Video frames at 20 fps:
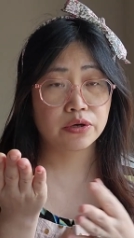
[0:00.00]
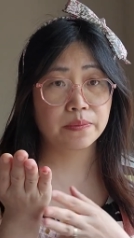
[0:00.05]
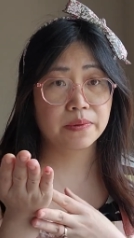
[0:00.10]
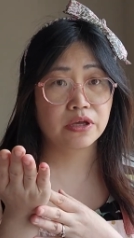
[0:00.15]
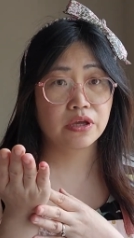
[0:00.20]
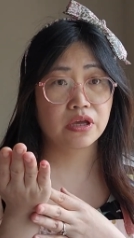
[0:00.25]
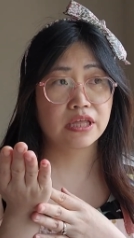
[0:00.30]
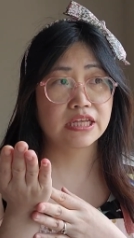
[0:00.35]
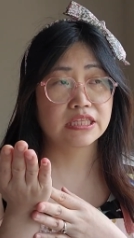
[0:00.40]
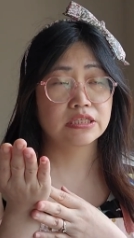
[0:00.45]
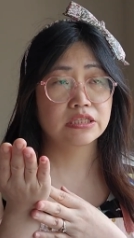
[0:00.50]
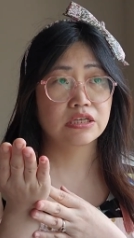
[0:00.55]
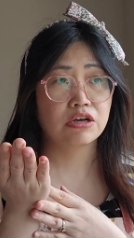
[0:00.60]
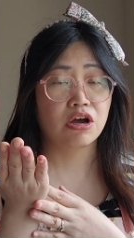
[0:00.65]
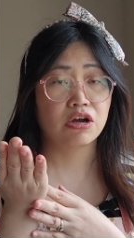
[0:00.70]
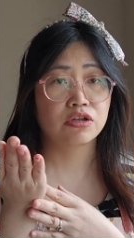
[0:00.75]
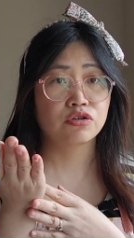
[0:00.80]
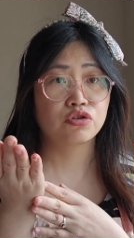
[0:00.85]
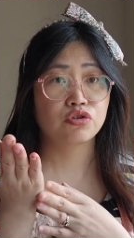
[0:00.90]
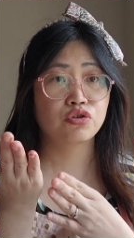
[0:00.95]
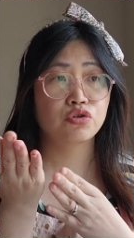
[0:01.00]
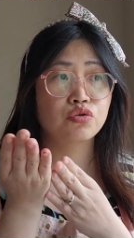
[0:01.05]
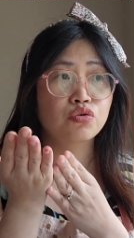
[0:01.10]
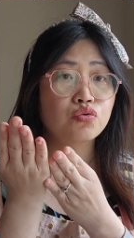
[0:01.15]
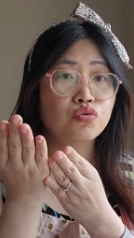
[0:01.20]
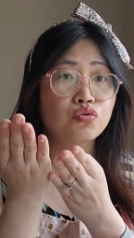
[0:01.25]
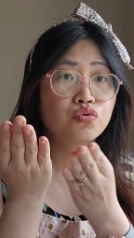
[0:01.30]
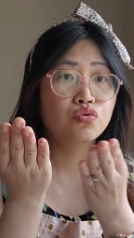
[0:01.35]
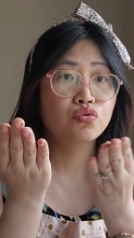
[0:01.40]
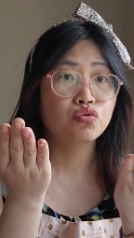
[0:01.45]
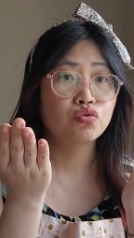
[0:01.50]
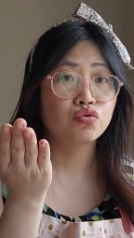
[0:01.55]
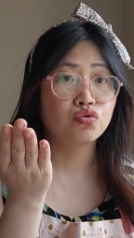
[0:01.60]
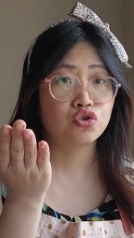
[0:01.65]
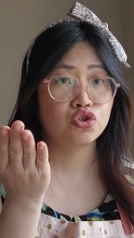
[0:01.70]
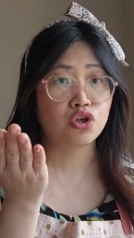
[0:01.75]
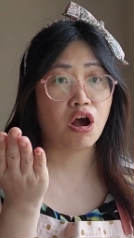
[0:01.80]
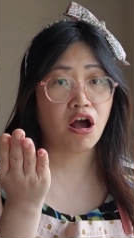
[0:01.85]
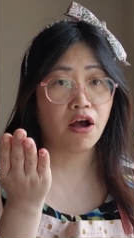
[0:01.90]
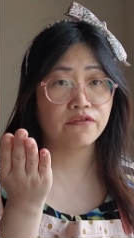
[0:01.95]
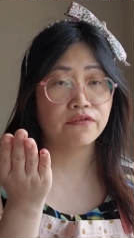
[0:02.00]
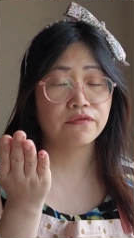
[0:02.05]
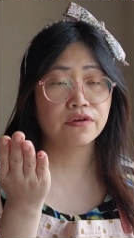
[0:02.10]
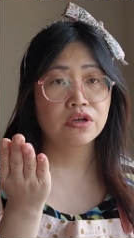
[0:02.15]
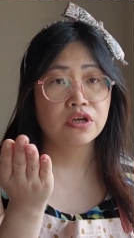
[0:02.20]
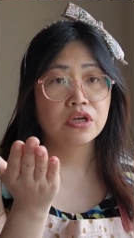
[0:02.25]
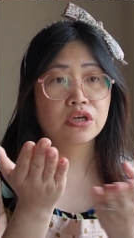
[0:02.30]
but it's gone too soft,